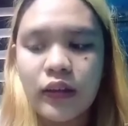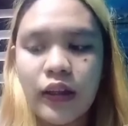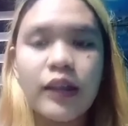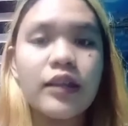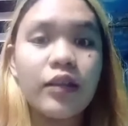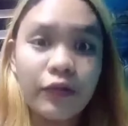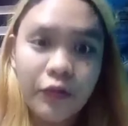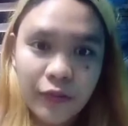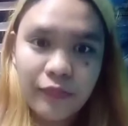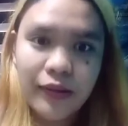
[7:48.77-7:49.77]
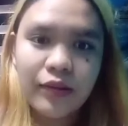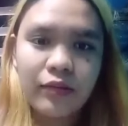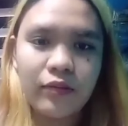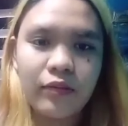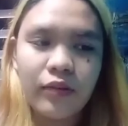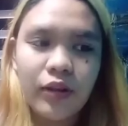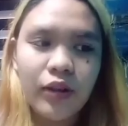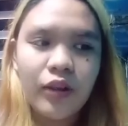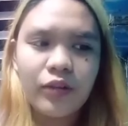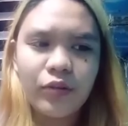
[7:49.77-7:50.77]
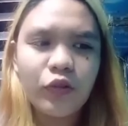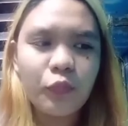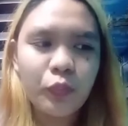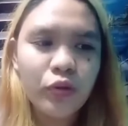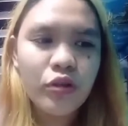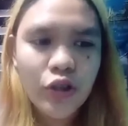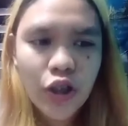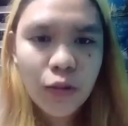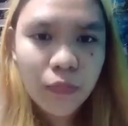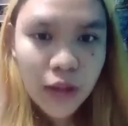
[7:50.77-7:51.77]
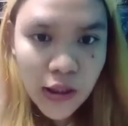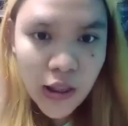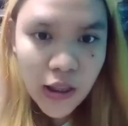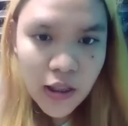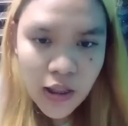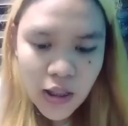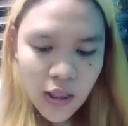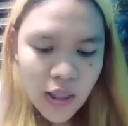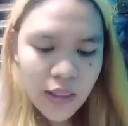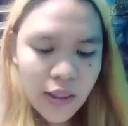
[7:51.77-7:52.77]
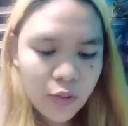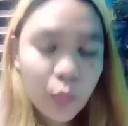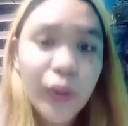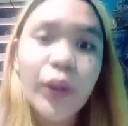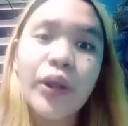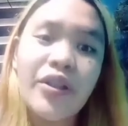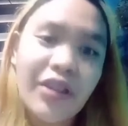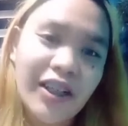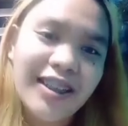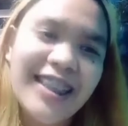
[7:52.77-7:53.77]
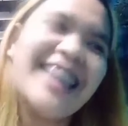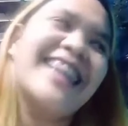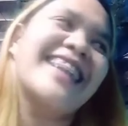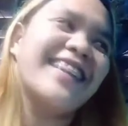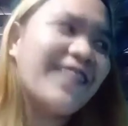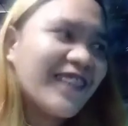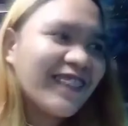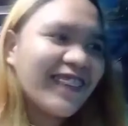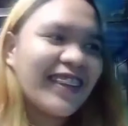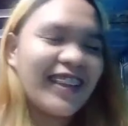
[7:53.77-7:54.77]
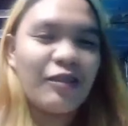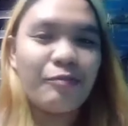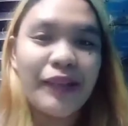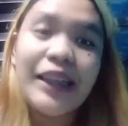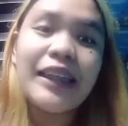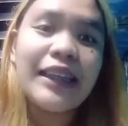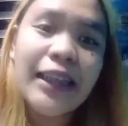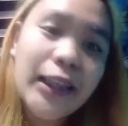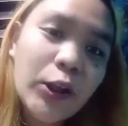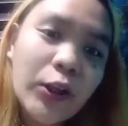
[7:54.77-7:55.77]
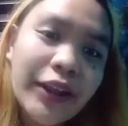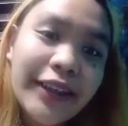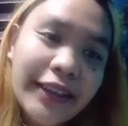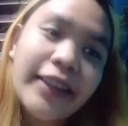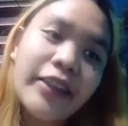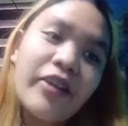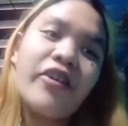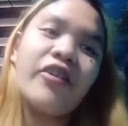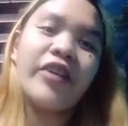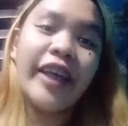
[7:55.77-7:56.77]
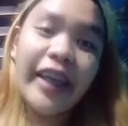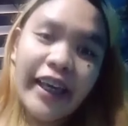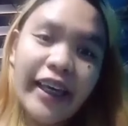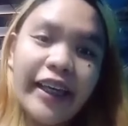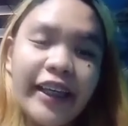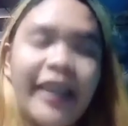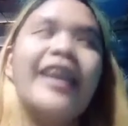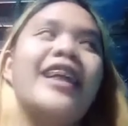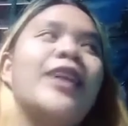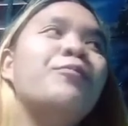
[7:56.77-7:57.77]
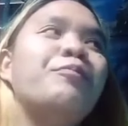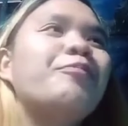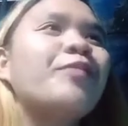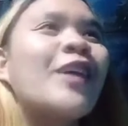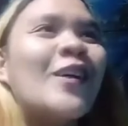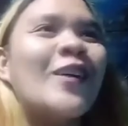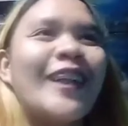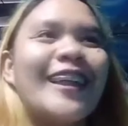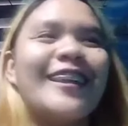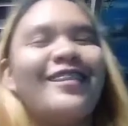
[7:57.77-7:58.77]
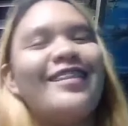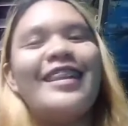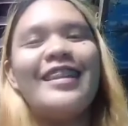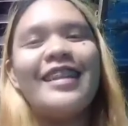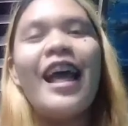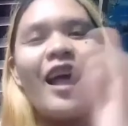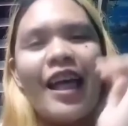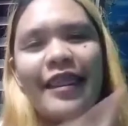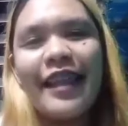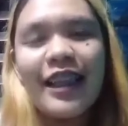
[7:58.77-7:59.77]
it's not for me. So don't push something that will hurt us. Pag hindi sayo, hindi sayo, okay? Anyways, I think